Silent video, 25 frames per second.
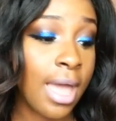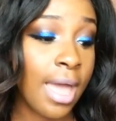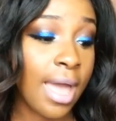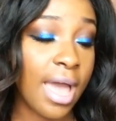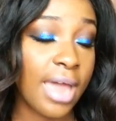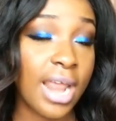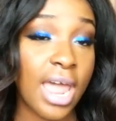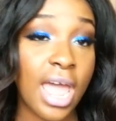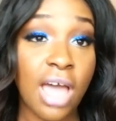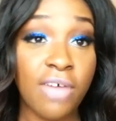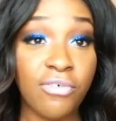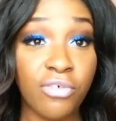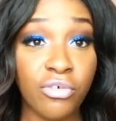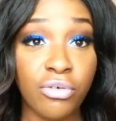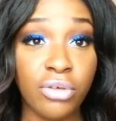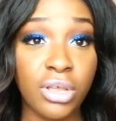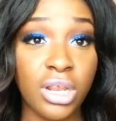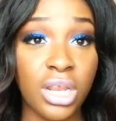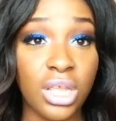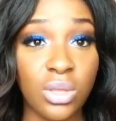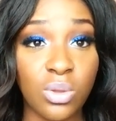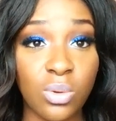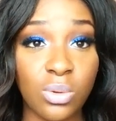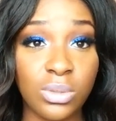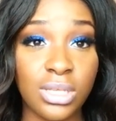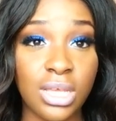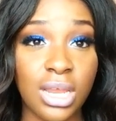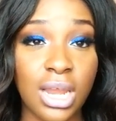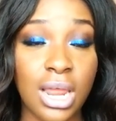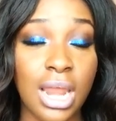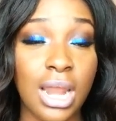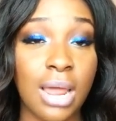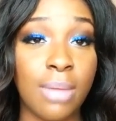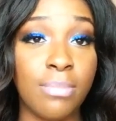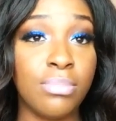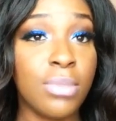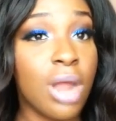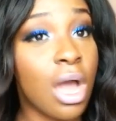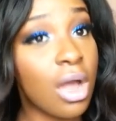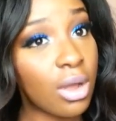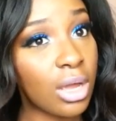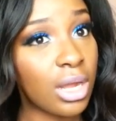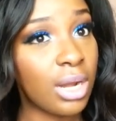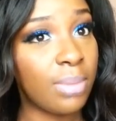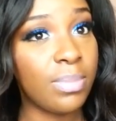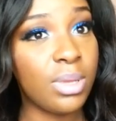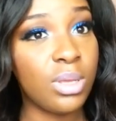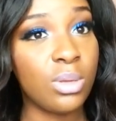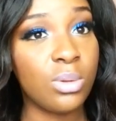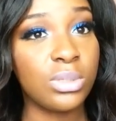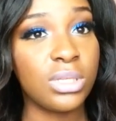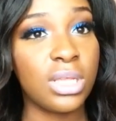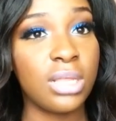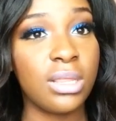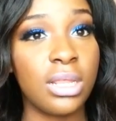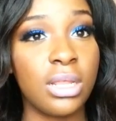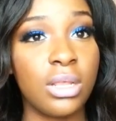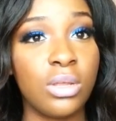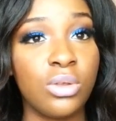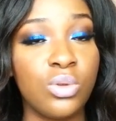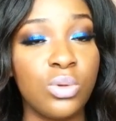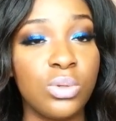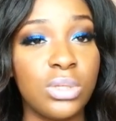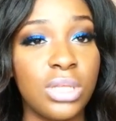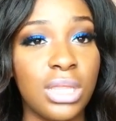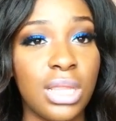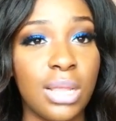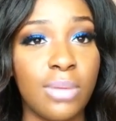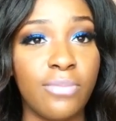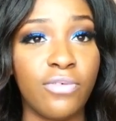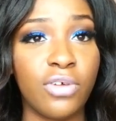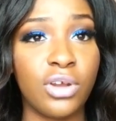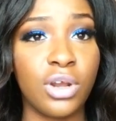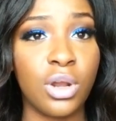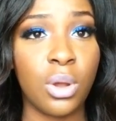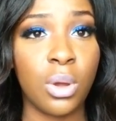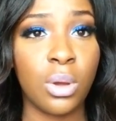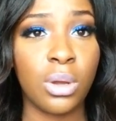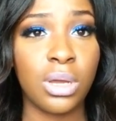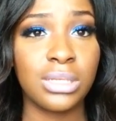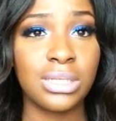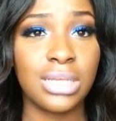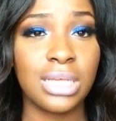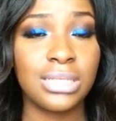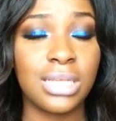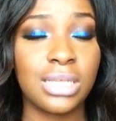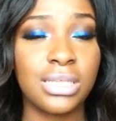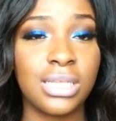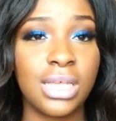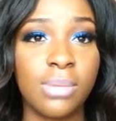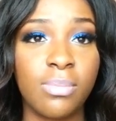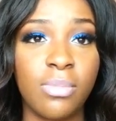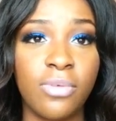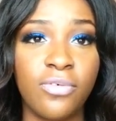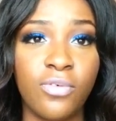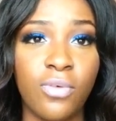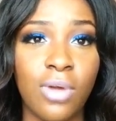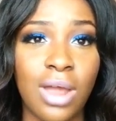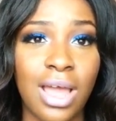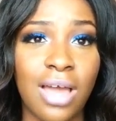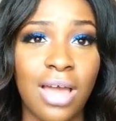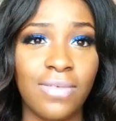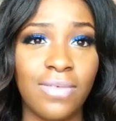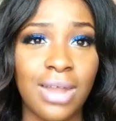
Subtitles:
and I haven't really used them, and I'm not going to be using them for now because, as I said before,